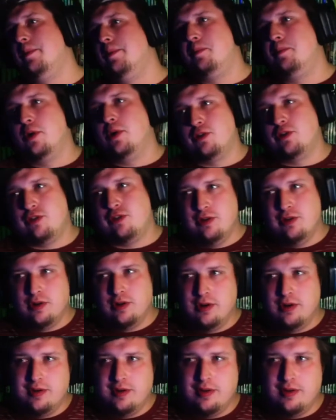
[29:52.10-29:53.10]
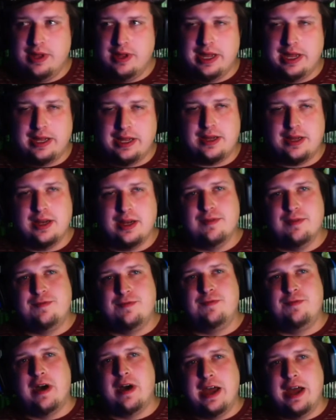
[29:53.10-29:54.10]
personal like
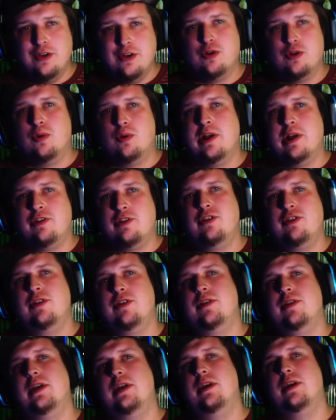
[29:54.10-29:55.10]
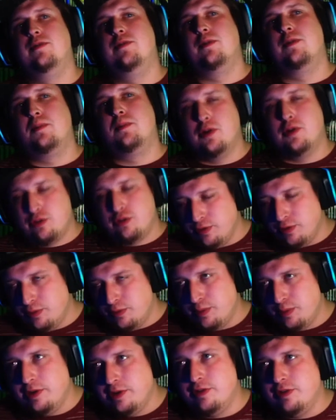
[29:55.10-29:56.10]
final question for personal
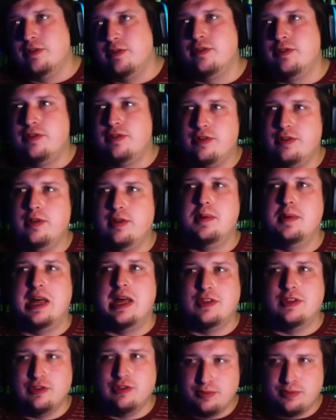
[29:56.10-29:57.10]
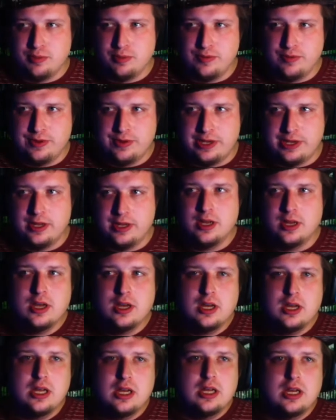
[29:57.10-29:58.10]
reasons about this movie
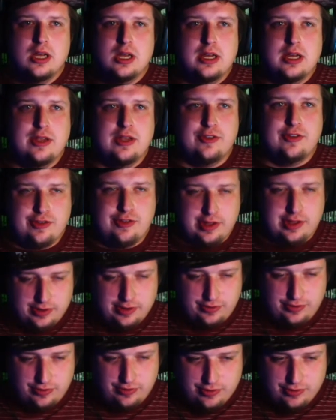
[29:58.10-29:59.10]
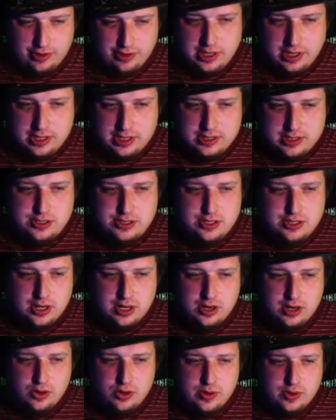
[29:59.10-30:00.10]
is this.
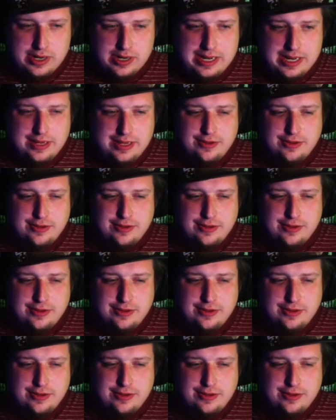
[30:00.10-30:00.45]
So in the